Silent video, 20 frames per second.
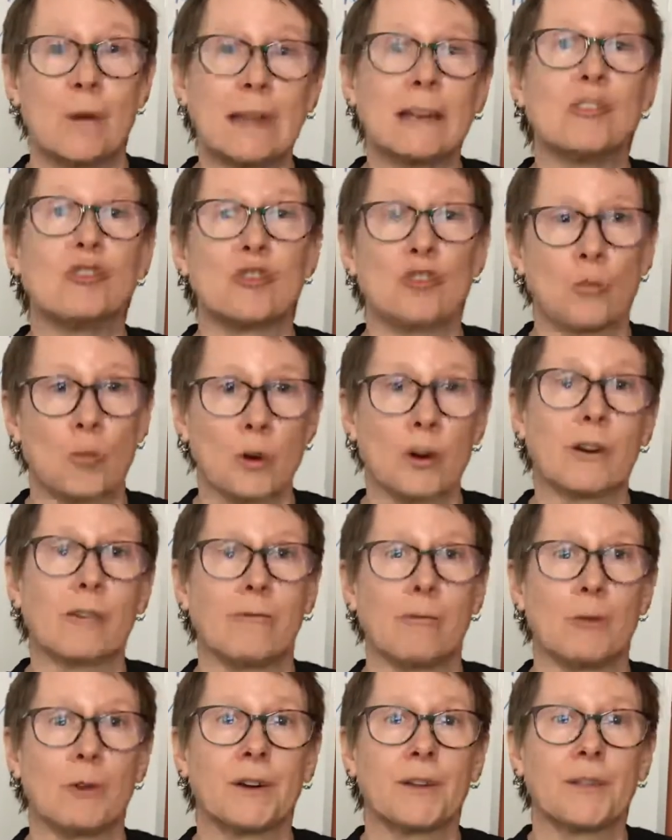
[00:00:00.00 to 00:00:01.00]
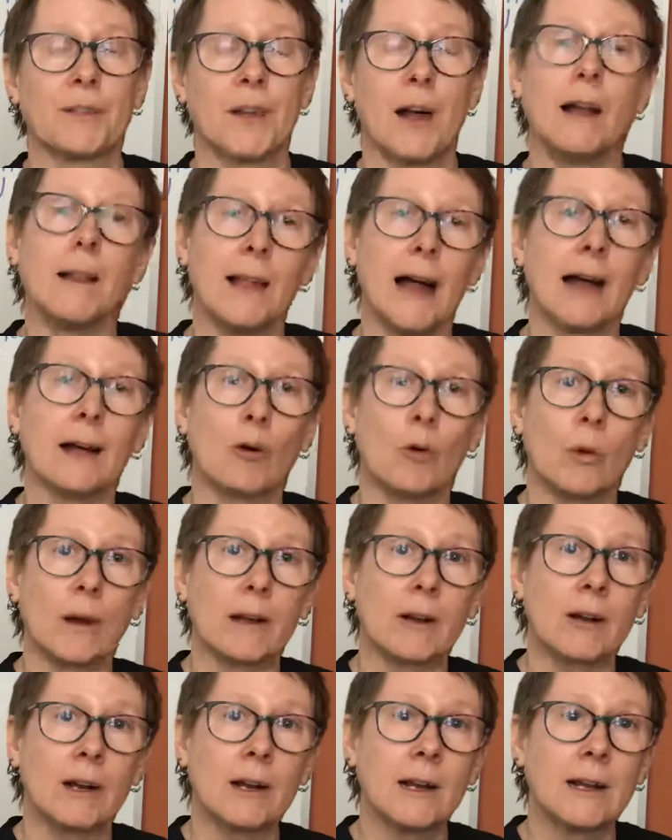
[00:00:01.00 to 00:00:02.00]
into the workforce a lot
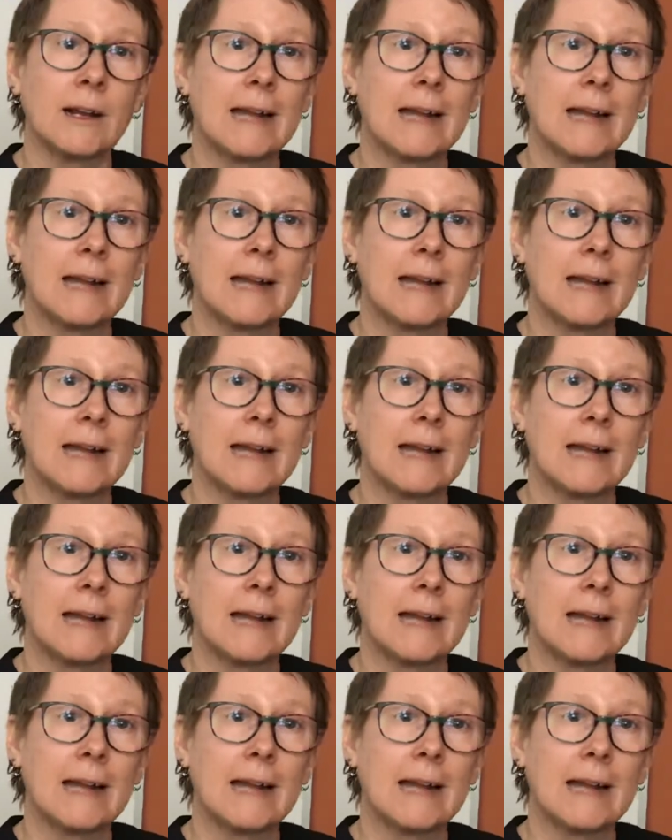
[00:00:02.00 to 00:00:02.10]
quicker,